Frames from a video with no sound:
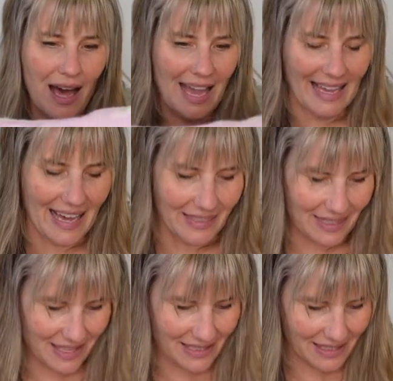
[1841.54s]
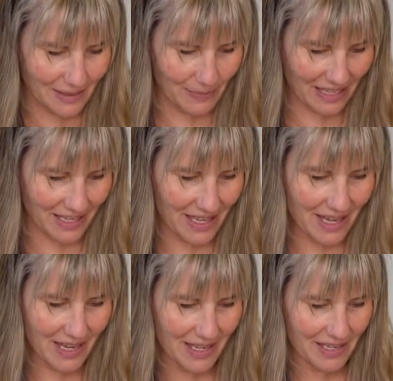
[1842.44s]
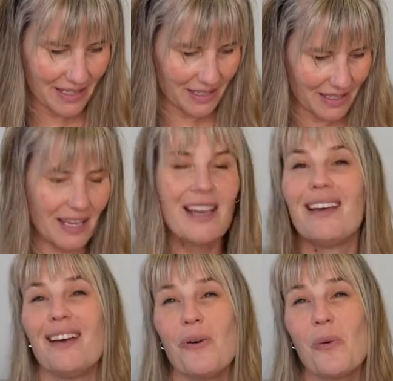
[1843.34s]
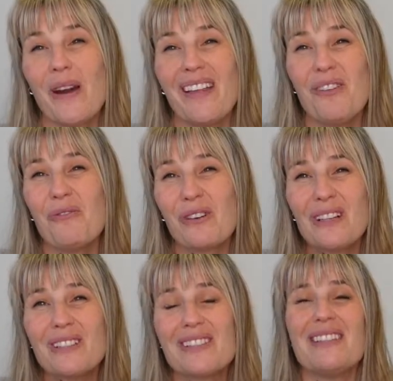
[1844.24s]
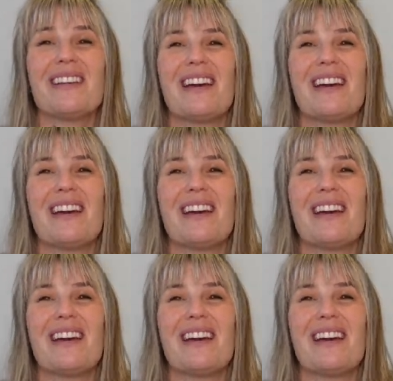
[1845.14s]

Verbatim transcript: I got this because, well, first the